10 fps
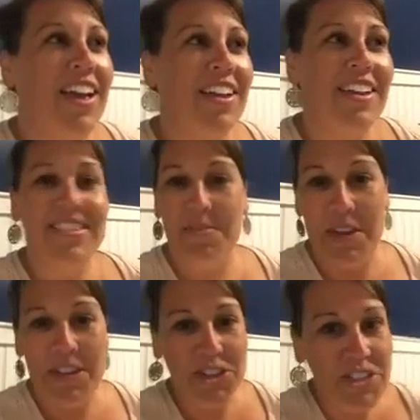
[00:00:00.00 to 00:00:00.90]
he said,
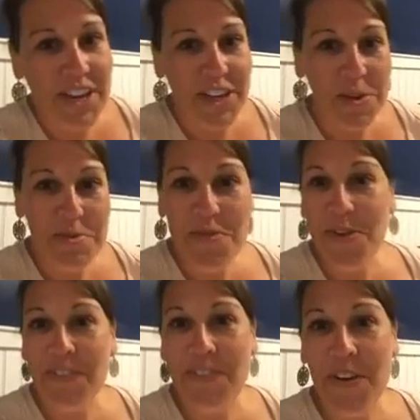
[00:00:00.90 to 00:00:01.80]
make sure and take your
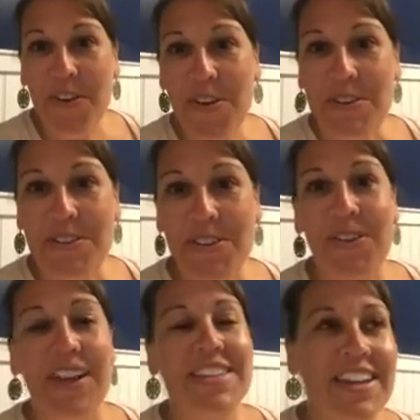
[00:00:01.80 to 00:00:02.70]
before photos. So
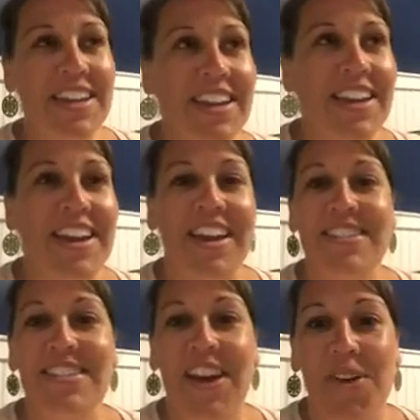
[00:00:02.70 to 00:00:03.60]
I did, and I
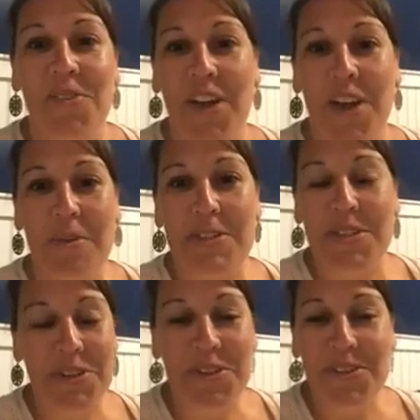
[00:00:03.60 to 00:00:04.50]
saw
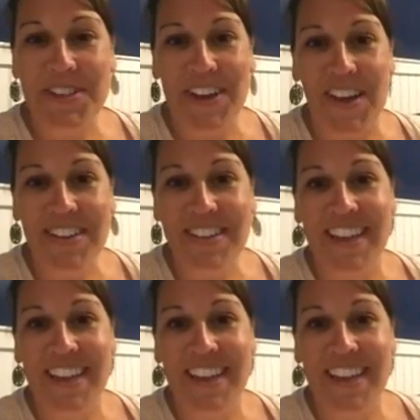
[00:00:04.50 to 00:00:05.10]
some good results.